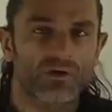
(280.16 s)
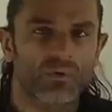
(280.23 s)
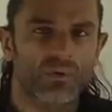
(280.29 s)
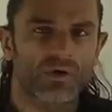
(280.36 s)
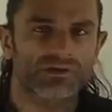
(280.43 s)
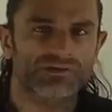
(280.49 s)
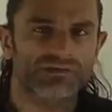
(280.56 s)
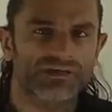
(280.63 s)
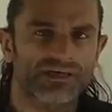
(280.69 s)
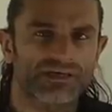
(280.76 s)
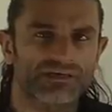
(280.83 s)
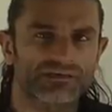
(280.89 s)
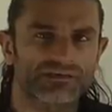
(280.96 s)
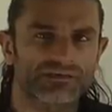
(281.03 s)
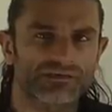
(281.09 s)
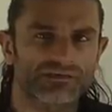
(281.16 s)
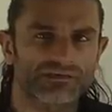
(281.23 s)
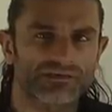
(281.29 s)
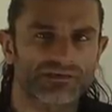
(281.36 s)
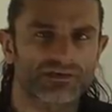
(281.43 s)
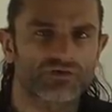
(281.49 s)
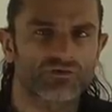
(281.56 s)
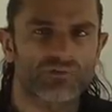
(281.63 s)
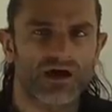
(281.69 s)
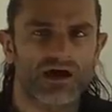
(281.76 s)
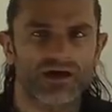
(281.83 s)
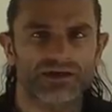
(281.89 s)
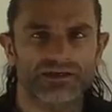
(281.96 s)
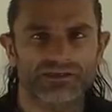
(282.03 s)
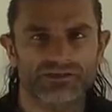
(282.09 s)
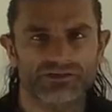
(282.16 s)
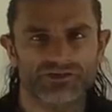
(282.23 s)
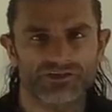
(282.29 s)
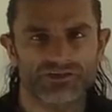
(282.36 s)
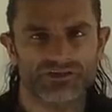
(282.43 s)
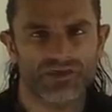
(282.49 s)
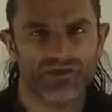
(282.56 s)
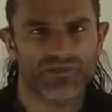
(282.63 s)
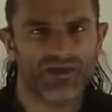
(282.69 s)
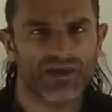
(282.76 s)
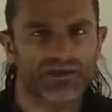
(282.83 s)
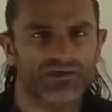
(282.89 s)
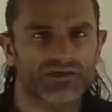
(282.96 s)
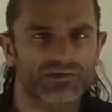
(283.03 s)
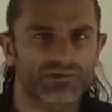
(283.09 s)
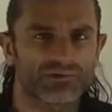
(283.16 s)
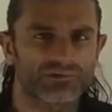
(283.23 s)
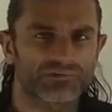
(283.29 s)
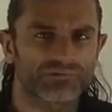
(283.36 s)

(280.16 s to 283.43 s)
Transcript: But once it is, in your mind, just say thank you.